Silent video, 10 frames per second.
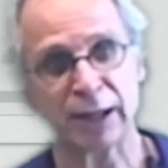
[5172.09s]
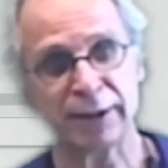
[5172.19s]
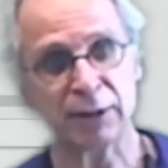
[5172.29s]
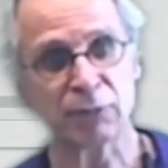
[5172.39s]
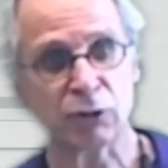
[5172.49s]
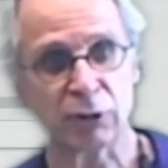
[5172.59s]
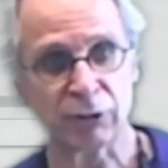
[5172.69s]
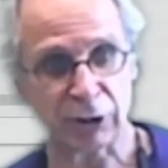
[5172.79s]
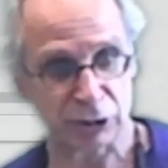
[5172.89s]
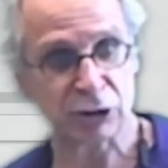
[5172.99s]
DM4
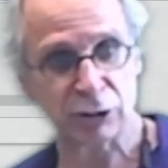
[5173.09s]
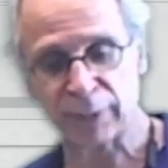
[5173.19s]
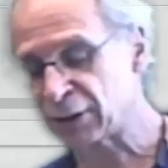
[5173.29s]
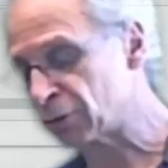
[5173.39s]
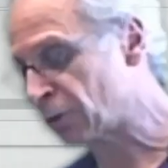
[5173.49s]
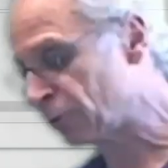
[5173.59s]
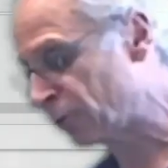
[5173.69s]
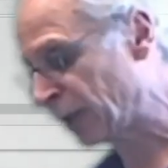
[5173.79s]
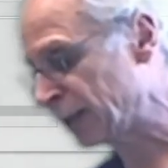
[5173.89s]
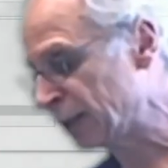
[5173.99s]
as a digital micrograph
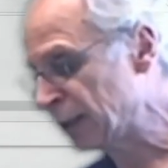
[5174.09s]
file,